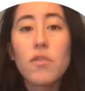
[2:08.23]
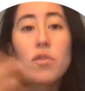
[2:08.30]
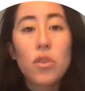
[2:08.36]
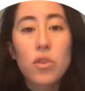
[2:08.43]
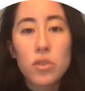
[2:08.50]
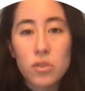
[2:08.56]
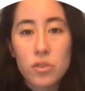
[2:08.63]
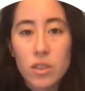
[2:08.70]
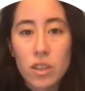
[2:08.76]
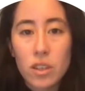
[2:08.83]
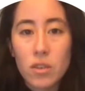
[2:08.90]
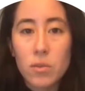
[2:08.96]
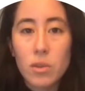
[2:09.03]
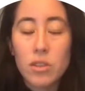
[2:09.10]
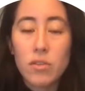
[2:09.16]
for
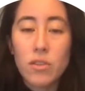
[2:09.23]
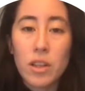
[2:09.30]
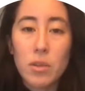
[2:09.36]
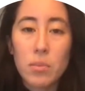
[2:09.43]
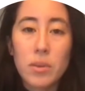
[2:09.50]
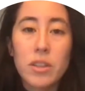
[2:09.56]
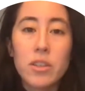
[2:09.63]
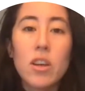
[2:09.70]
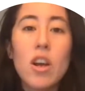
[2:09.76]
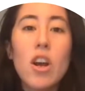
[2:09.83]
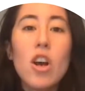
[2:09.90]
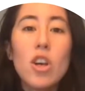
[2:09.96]
sustainable development.